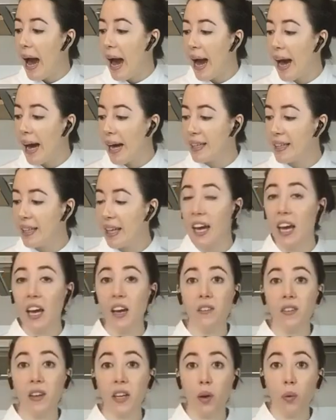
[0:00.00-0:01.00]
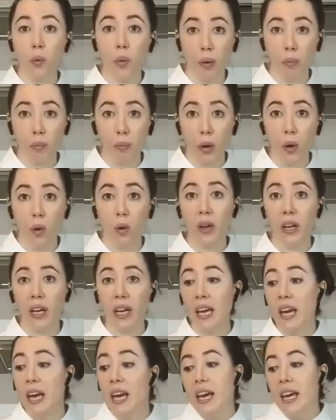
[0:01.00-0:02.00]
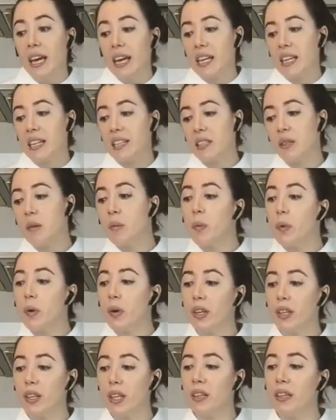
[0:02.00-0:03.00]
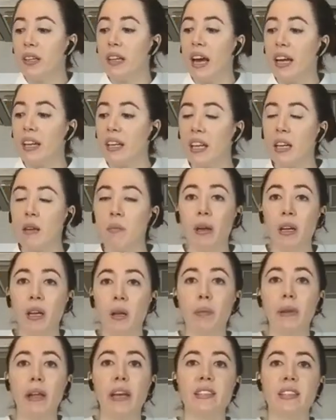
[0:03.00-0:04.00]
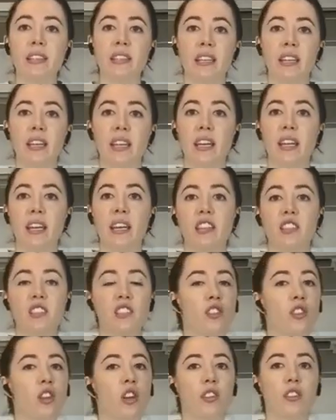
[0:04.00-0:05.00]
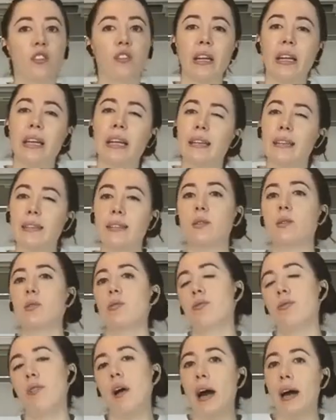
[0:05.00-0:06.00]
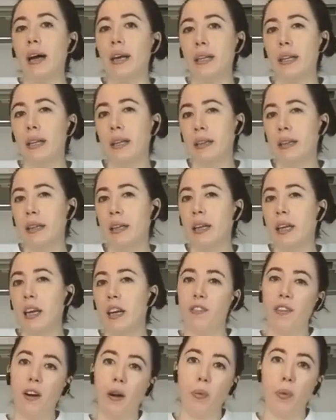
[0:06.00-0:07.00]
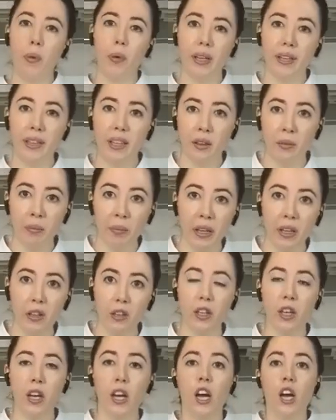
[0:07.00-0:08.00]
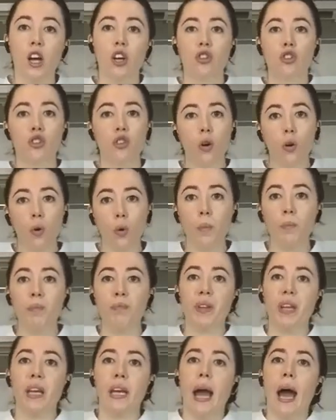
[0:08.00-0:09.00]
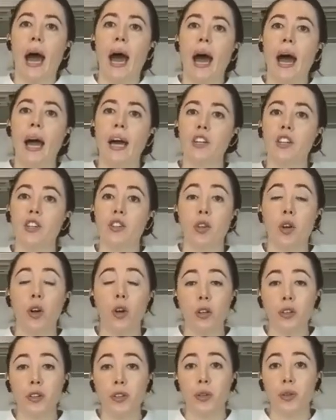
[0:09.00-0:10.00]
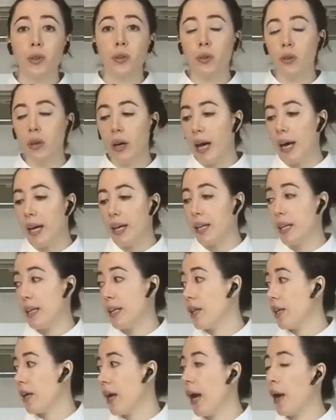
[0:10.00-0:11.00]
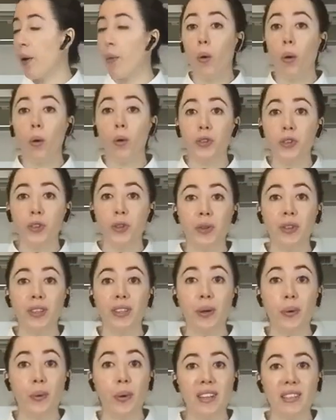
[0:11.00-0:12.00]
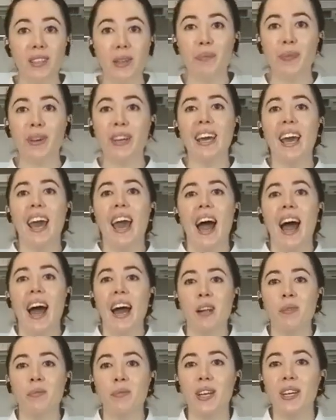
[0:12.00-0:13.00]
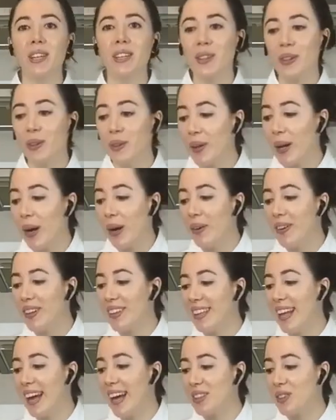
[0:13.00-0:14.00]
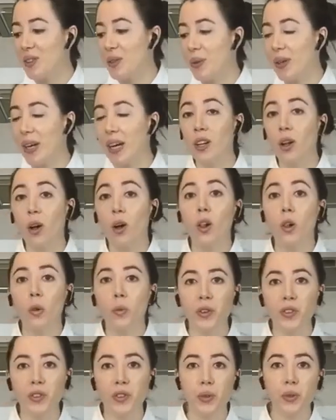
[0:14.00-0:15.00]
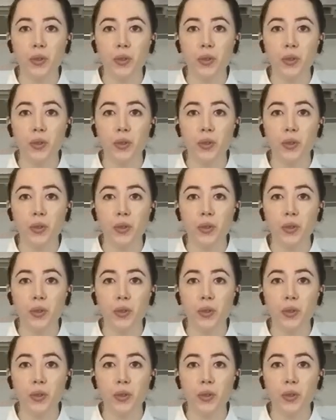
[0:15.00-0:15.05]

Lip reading: and heavy cream, okay? It's important that in many places it's not easy to find the evaporated milk. So I told you, I wrote you in the recipe, and I'm telling you now that you can always